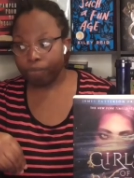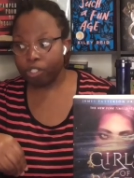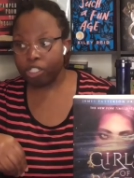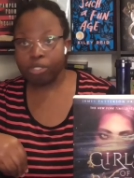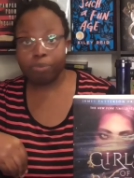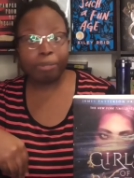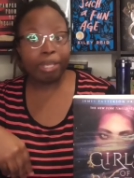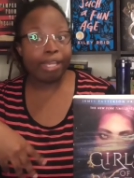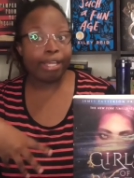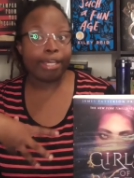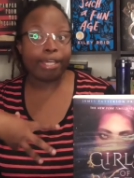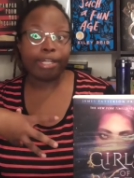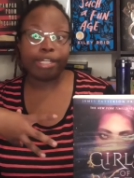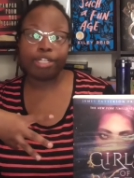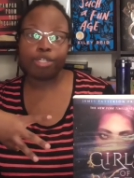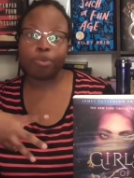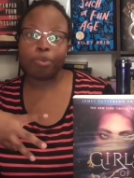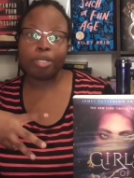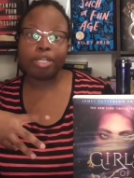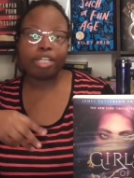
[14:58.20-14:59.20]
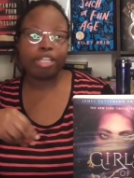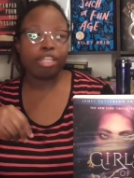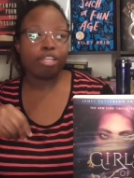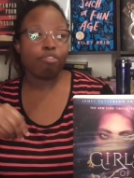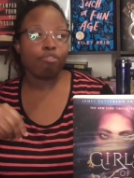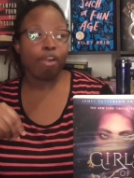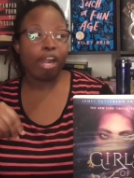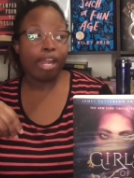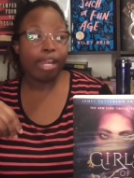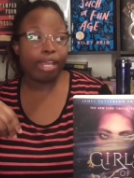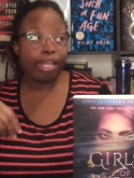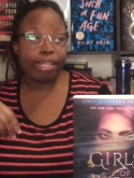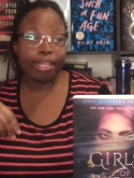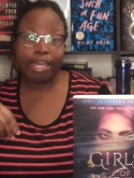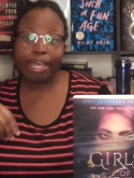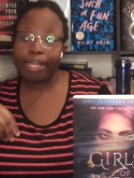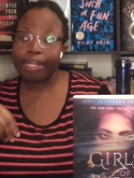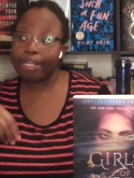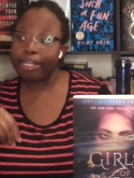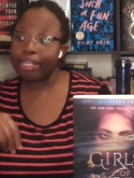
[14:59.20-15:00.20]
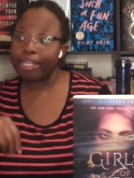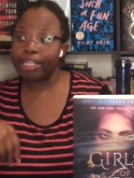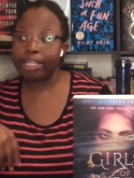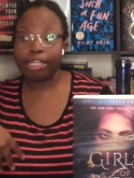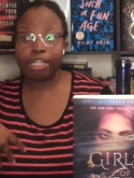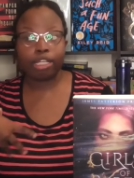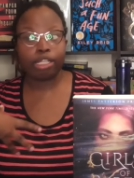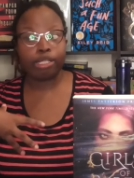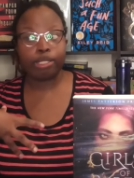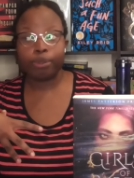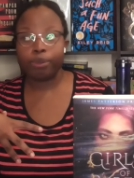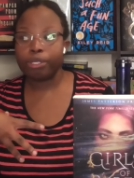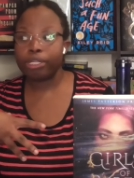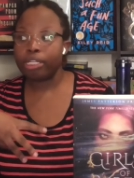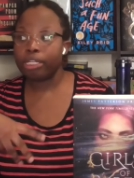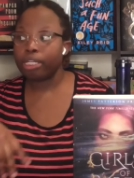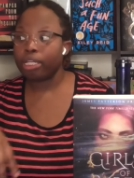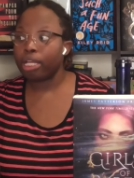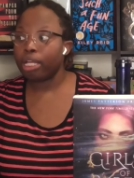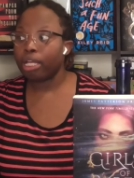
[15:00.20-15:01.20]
this man couldn't do anything right and that included